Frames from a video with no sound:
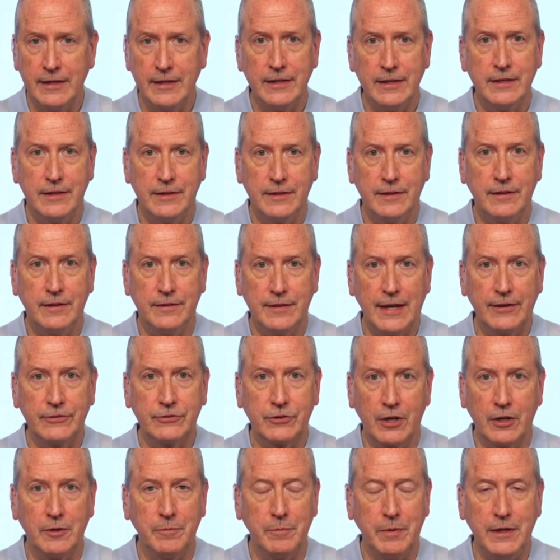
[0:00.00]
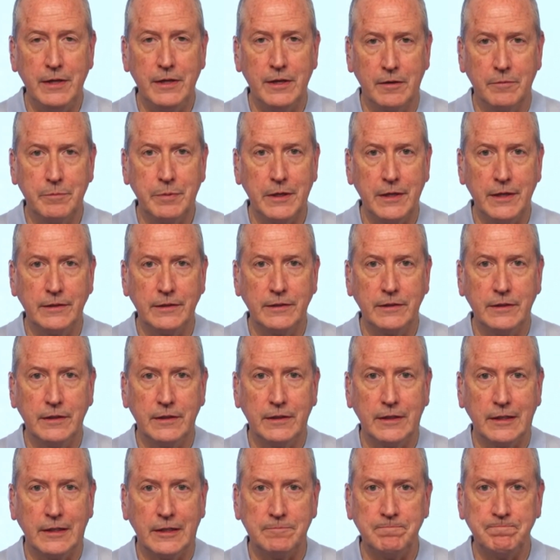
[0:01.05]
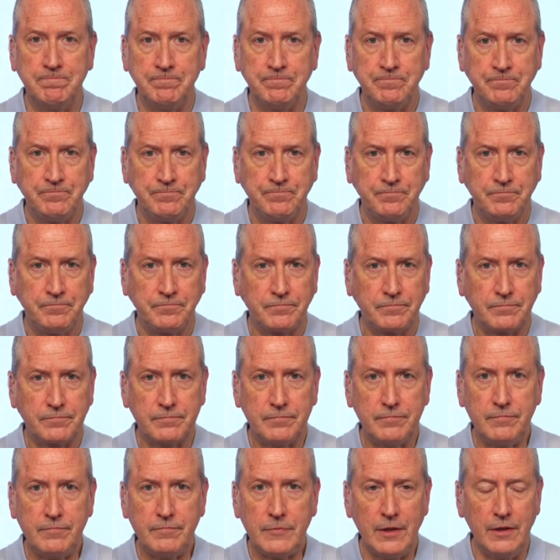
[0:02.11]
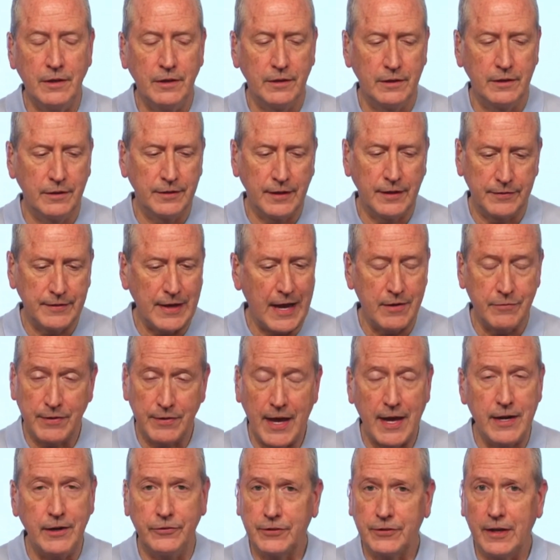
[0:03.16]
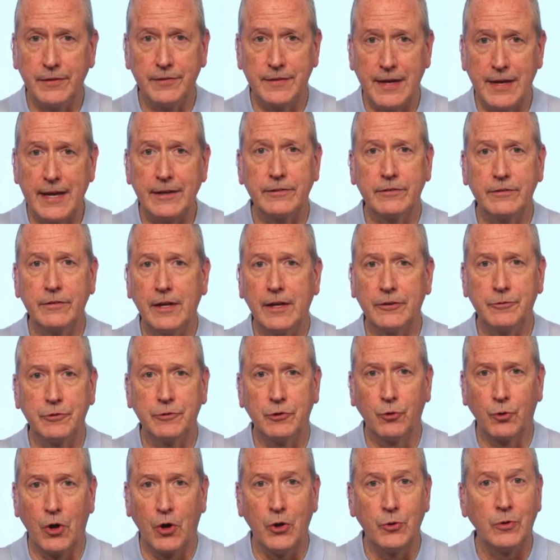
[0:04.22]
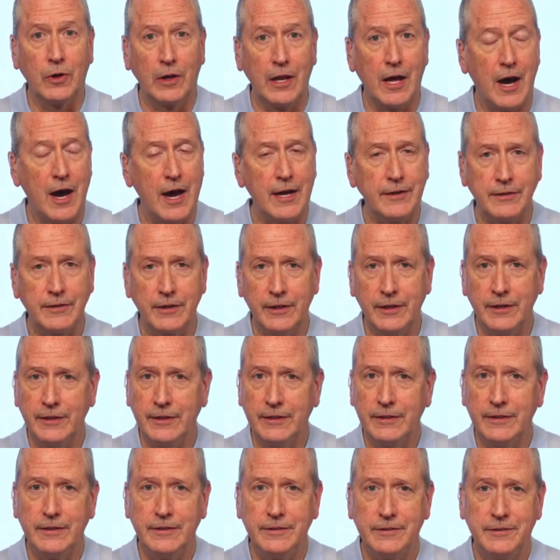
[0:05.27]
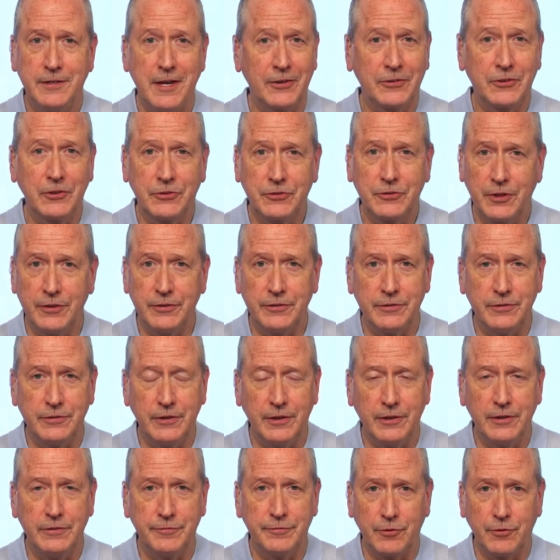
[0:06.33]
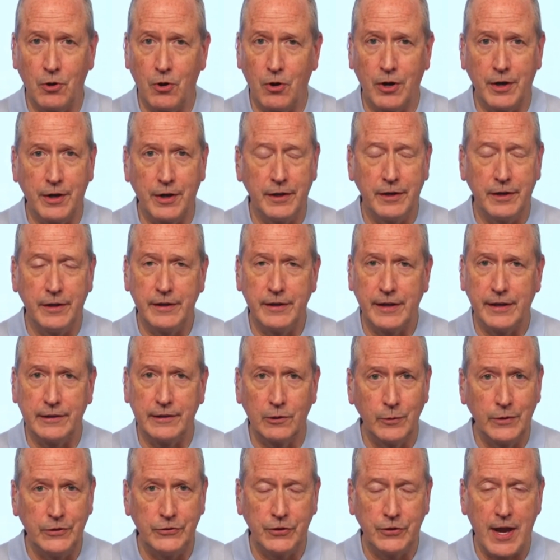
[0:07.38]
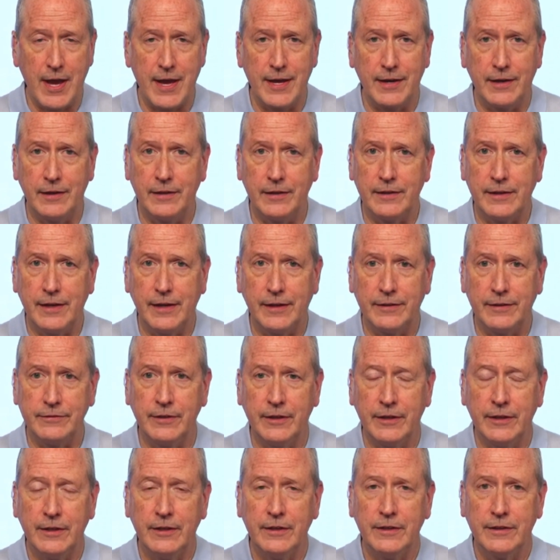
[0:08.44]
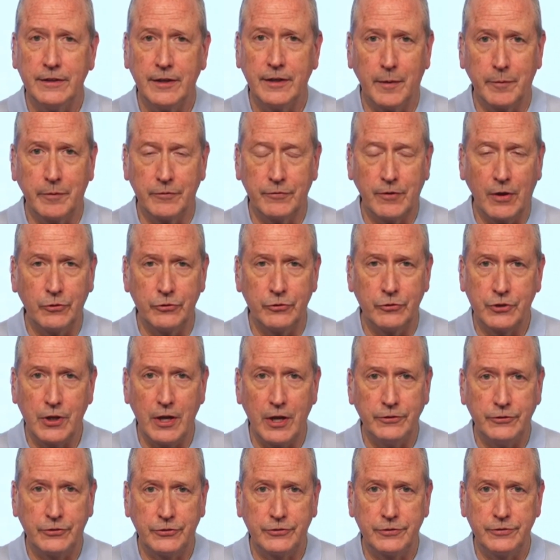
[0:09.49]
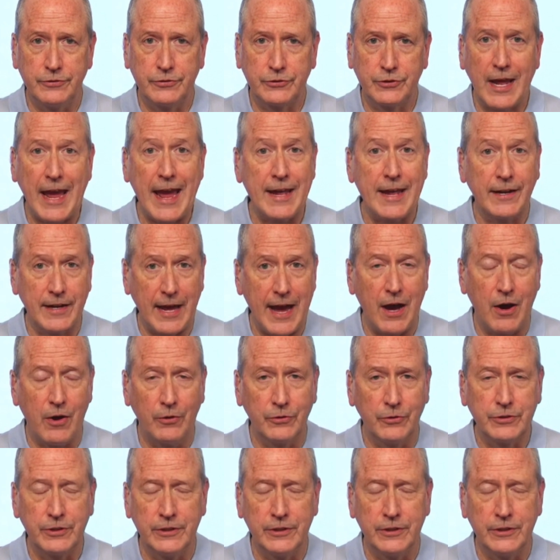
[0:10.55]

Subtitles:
that's going to be a big that has grown a lot. Texas and Florida and Louisiana and a number of other states stand out